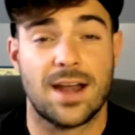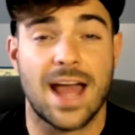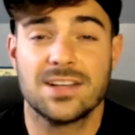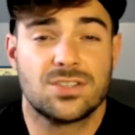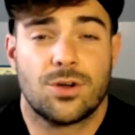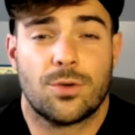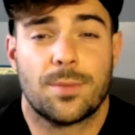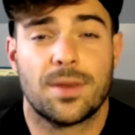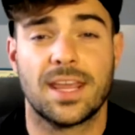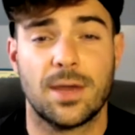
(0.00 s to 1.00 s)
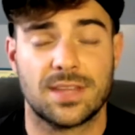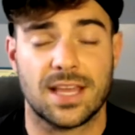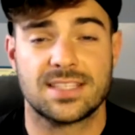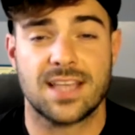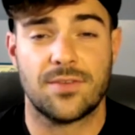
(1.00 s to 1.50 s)
I just don't know what I'm going to get with that
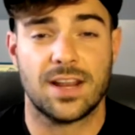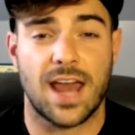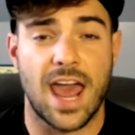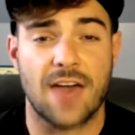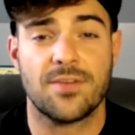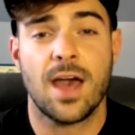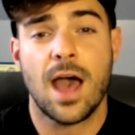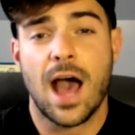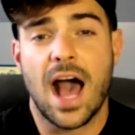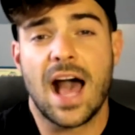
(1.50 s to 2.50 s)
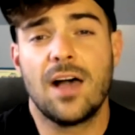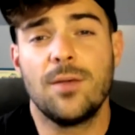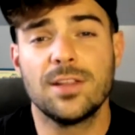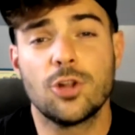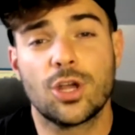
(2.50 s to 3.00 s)
7.5. I'll be
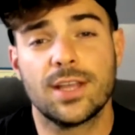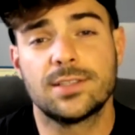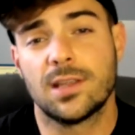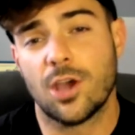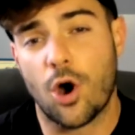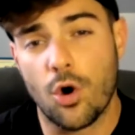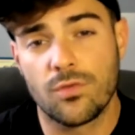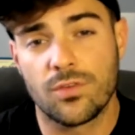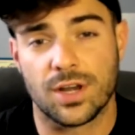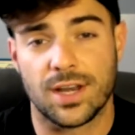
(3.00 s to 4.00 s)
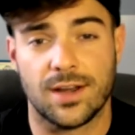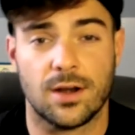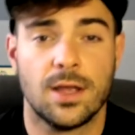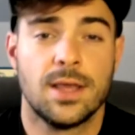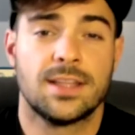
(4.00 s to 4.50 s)
looking to the over here.
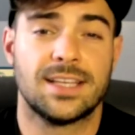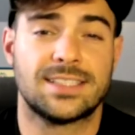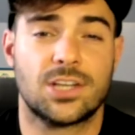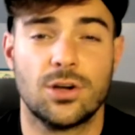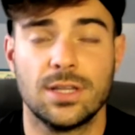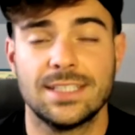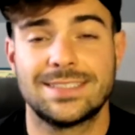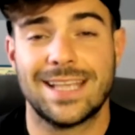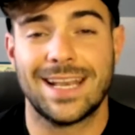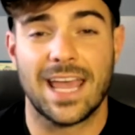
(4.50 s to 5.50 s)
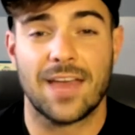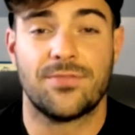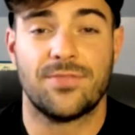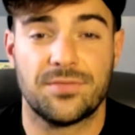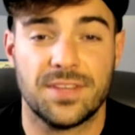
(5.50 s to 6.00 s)
It's currently sitting at
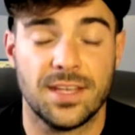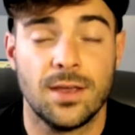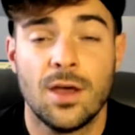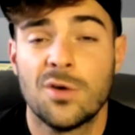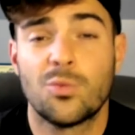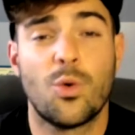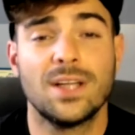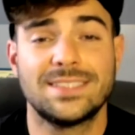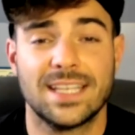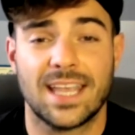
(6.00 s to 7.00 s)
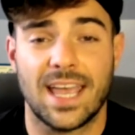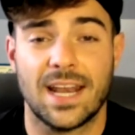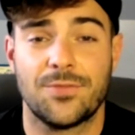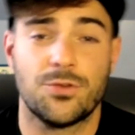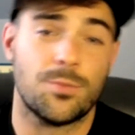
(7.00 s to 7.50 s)
50. Once again,
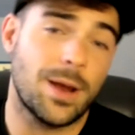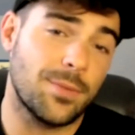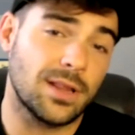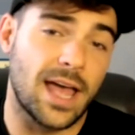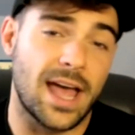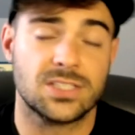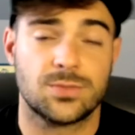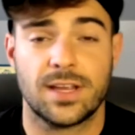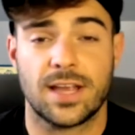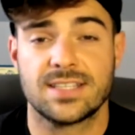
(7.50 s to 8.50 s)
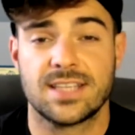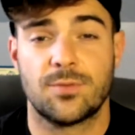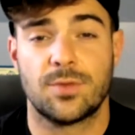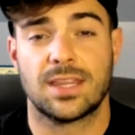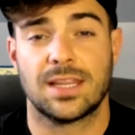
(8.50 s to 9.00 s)
if you remember last week, I said
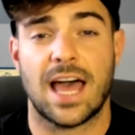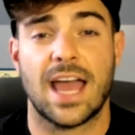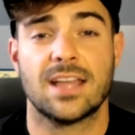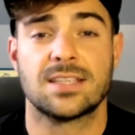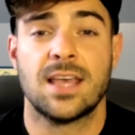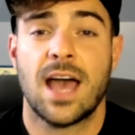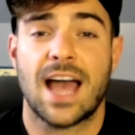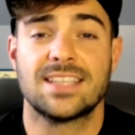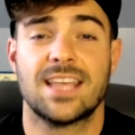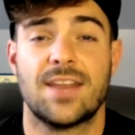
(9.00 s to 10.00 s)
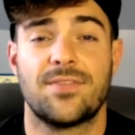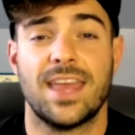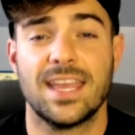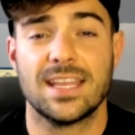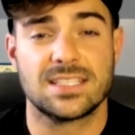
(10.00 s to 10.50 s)
with the Lions, I said if they
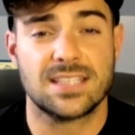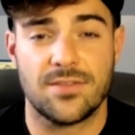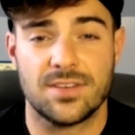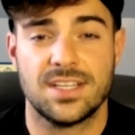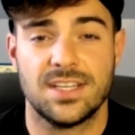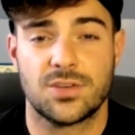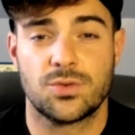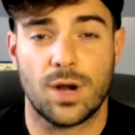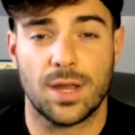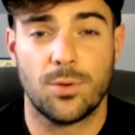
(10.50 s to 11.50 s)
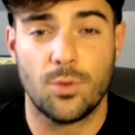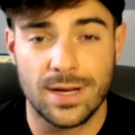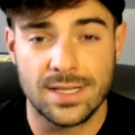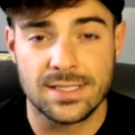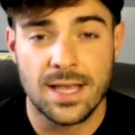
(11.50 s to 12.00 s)
get 17 to 20
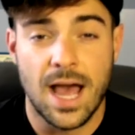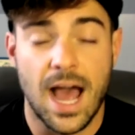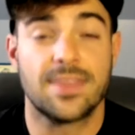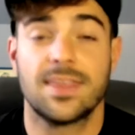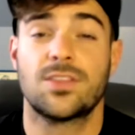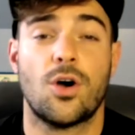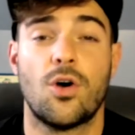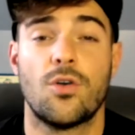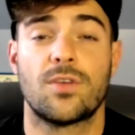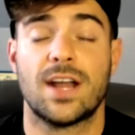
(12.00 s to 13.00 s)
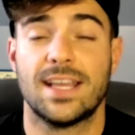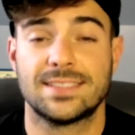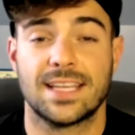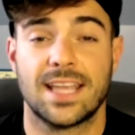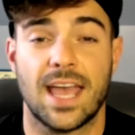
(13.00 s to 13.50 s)
points, I think the over hits
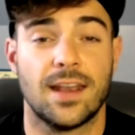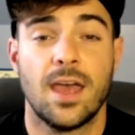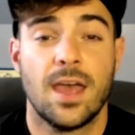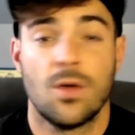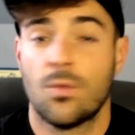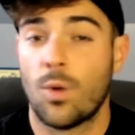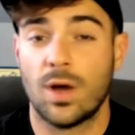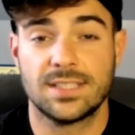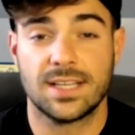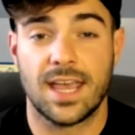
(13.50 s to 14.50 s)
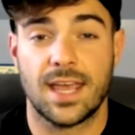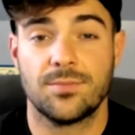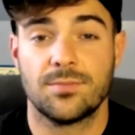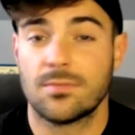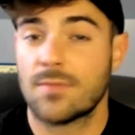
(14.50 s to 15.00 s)
again. Once
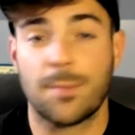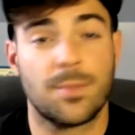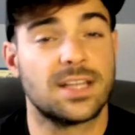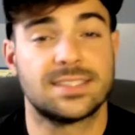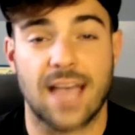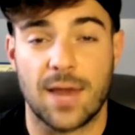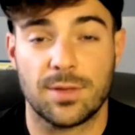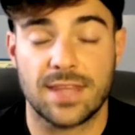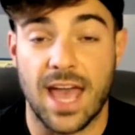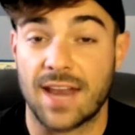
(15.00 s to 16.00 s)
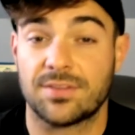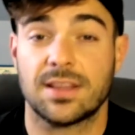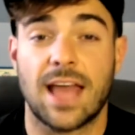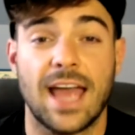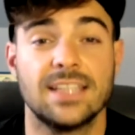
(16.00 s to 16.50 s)
again, I'm going to side with that. If the
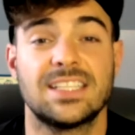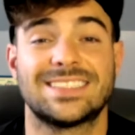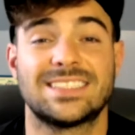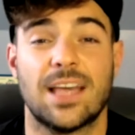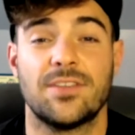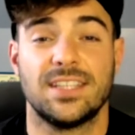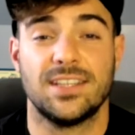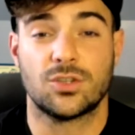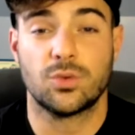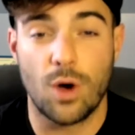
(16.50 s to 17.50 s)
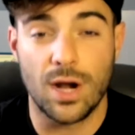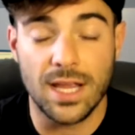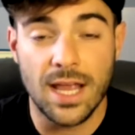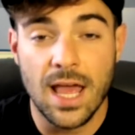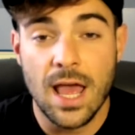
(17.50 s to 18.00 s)
Lions get 17 to
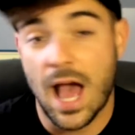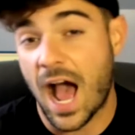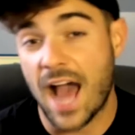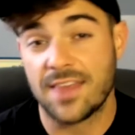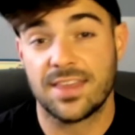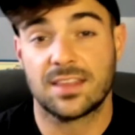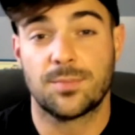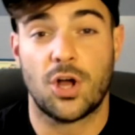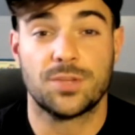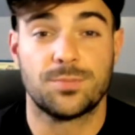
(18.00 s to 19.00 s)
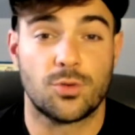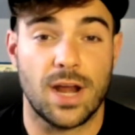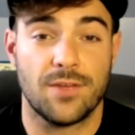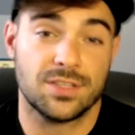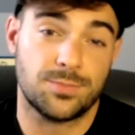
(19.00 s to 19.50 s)
20, I think the Baltimore
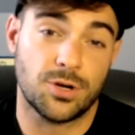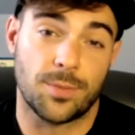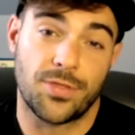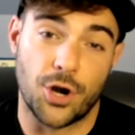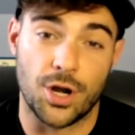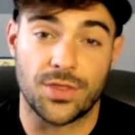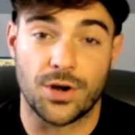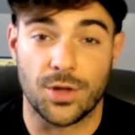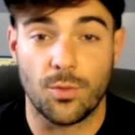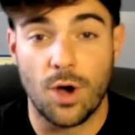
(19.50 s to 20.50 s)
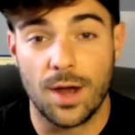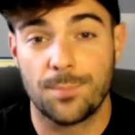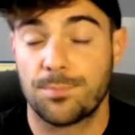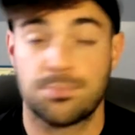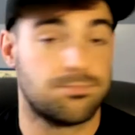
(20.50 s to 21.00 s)
Ravens put up
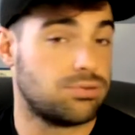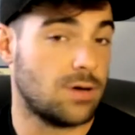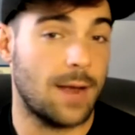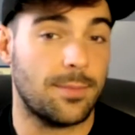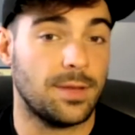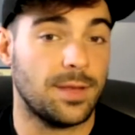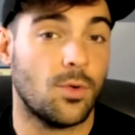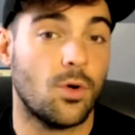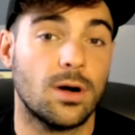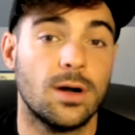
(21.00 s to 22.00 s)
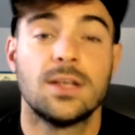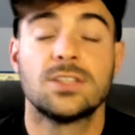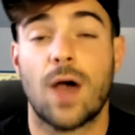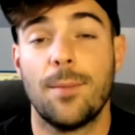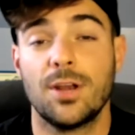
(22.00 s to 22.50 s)
30-31, probably more. So
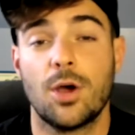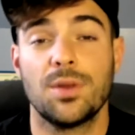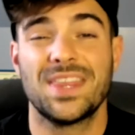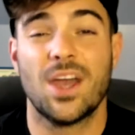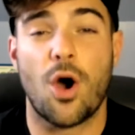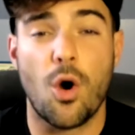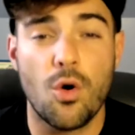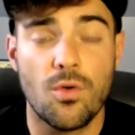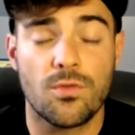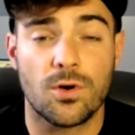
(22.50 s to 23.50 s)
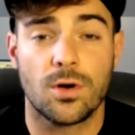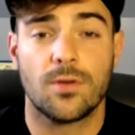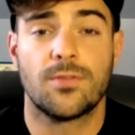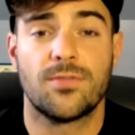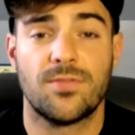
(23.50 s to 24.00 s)
I'm going to go with the over
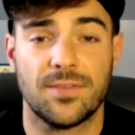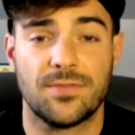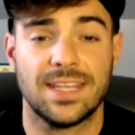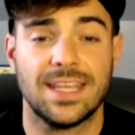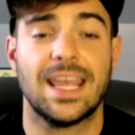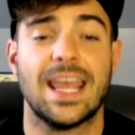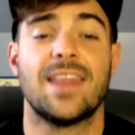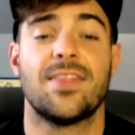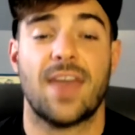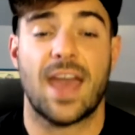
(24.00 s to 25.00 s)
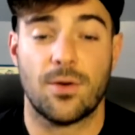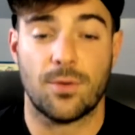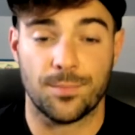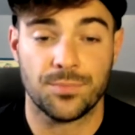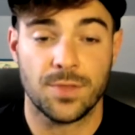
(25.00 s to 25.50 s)
50 in that
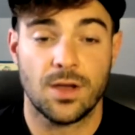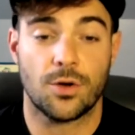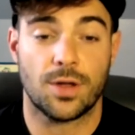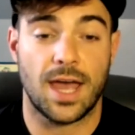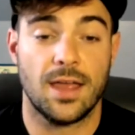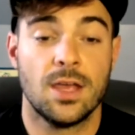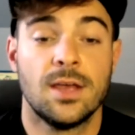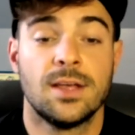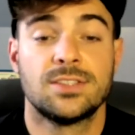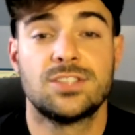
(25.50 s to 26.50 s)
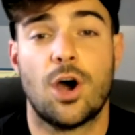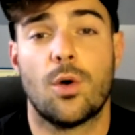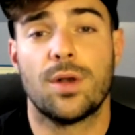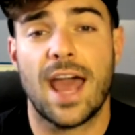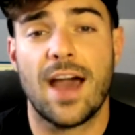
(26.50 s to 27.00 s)
one. Okay, so
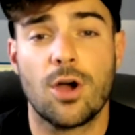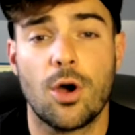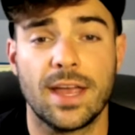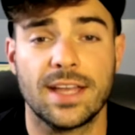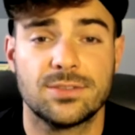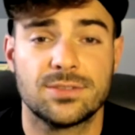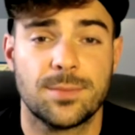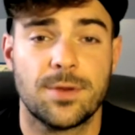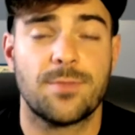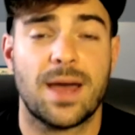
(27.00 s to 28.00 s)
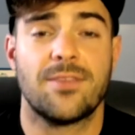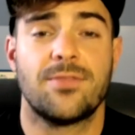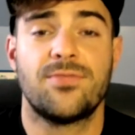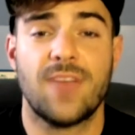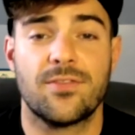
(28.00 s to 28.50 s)
now going into some of my
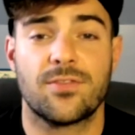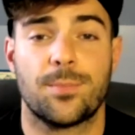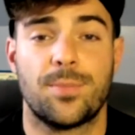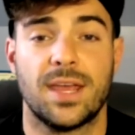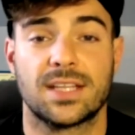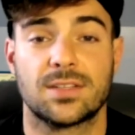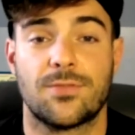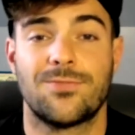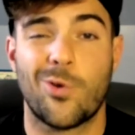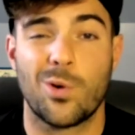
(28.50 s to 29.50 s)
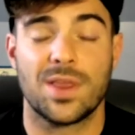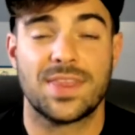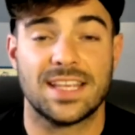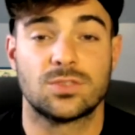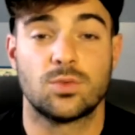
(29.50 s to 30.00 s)
favorite picks for
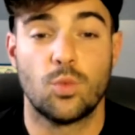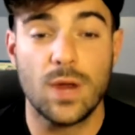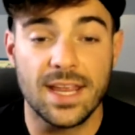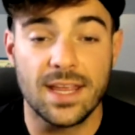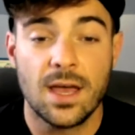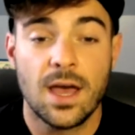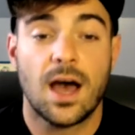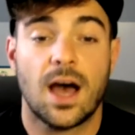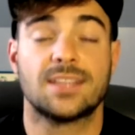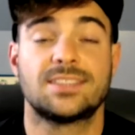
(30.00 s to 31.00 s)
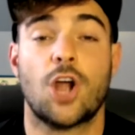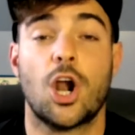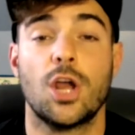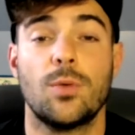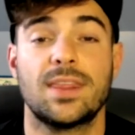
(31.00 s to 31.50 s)
this week.
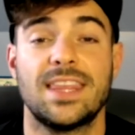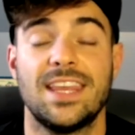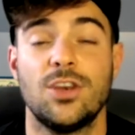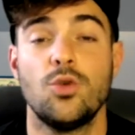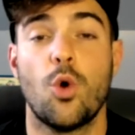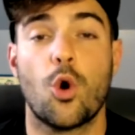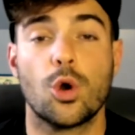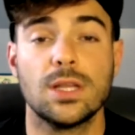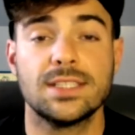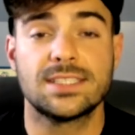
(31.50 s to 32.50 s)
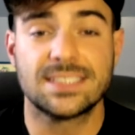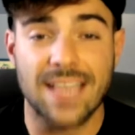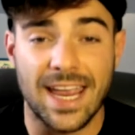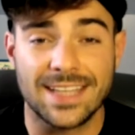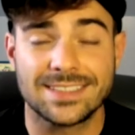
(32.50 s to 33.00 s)
Starting with the New Orleans
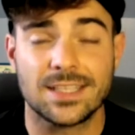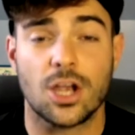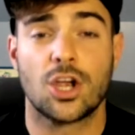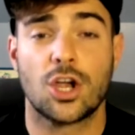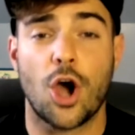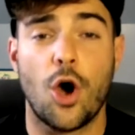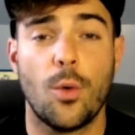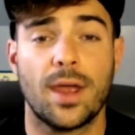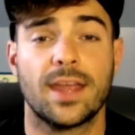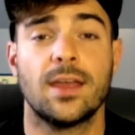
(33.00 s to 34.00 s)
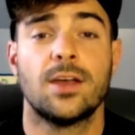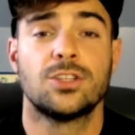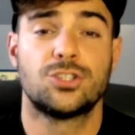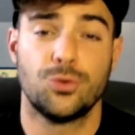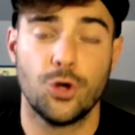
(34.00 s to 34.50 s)
Saints going
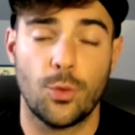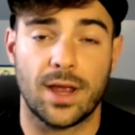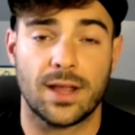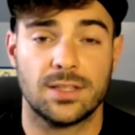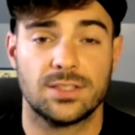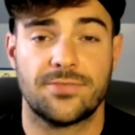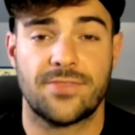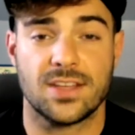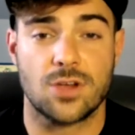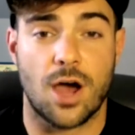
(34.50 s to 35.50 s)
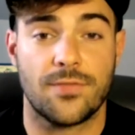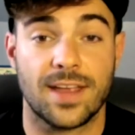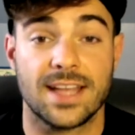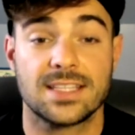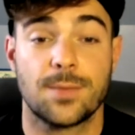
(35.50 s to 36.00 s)
to New England to face off
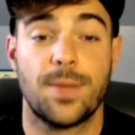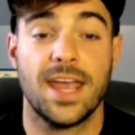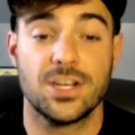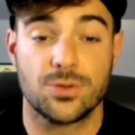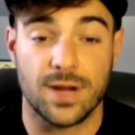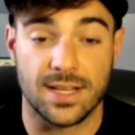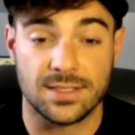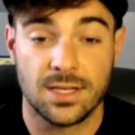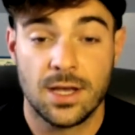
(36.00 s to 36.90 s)
against the Patriots.